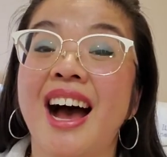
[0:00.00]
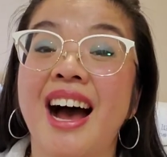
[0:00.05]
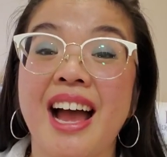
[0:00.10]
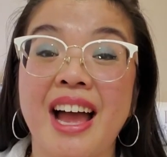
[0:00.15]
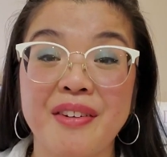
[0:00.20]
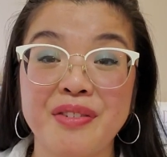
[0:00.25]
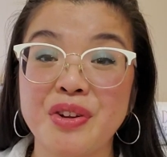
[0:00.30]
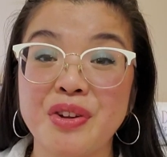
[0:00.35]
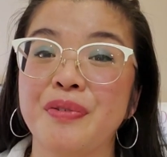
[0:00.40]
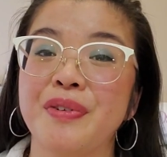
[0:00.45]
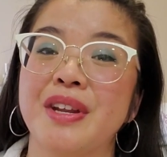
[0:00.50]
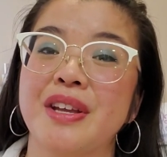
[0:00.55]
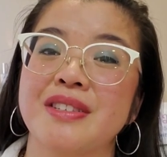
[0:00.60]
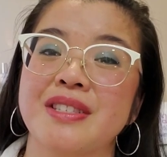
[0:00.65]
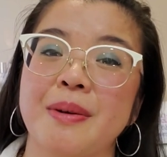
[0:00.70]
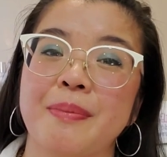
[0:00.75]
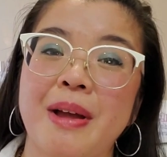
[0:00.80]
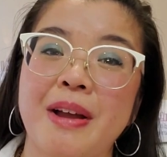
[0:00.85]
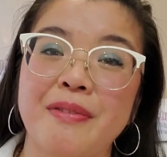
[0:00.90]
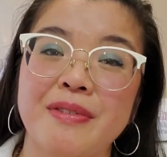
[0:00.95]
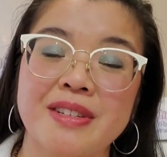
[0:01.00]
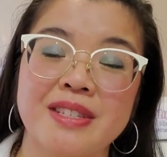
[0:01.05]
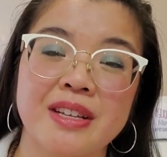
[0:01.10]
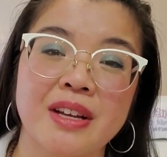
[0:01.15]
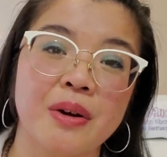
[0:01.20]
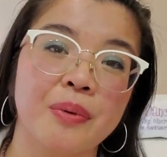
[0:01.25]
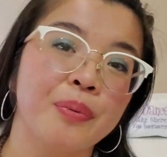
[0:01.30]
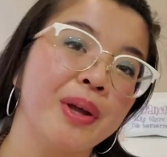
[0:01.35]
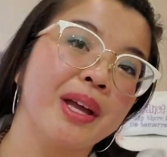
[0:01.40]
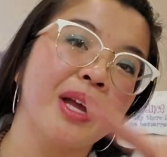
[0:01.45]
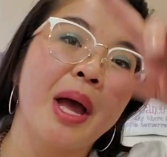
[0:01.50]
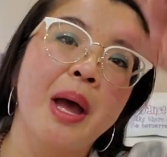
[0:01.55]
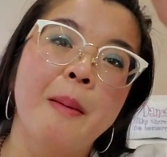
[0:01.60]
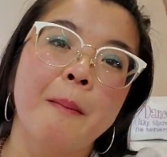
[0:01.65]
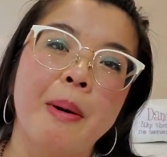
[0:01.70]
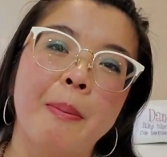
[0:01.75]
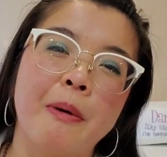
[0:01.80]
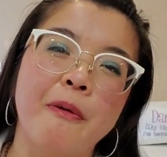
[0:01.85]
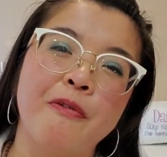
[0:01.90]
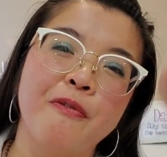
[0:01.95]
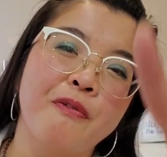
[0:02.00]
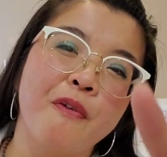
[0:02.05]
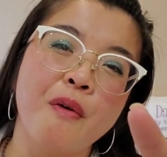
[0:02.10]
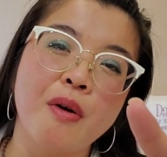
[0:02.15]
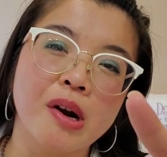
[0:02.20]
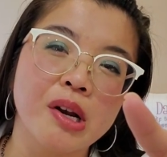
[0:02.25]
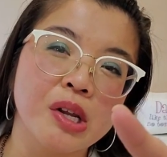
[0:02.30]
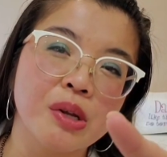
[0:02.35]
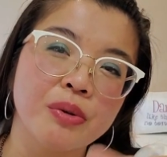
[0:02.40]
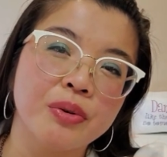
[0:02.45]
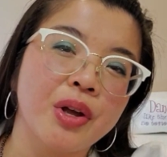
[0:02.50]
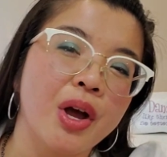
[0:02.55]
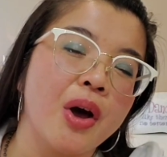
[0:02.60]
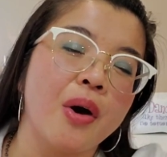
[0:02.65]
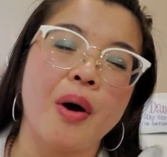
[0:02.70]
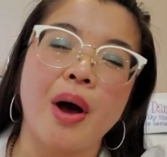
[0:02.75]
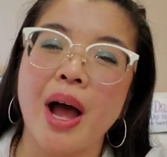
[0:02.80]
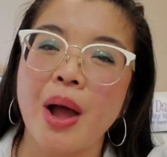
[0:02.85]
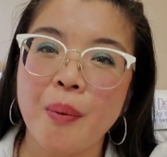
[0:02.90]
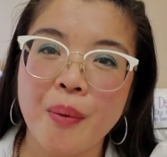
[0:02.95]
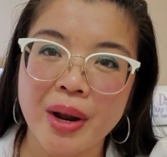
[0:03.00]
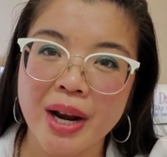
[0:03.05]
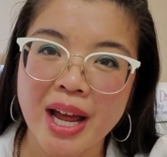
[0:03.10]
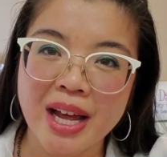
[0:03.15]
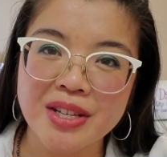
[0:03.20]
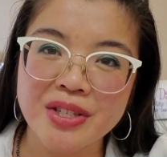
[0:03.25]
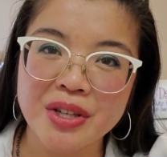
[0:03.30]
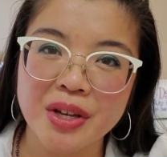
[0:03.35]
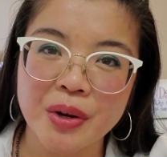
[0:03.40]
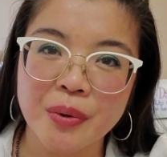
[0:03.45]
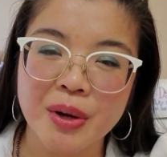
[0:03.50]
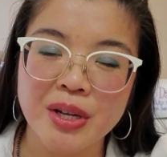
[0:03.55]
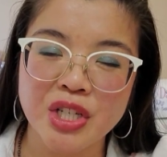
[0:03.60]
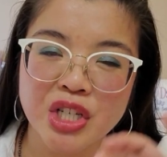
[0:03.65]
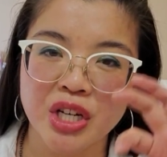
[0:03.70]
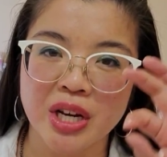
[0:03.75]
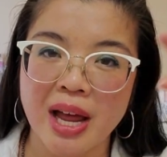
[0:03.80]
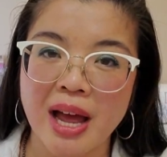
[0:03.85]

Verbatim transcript: I have new videos up every single week. But before you go, I want to ask you a question.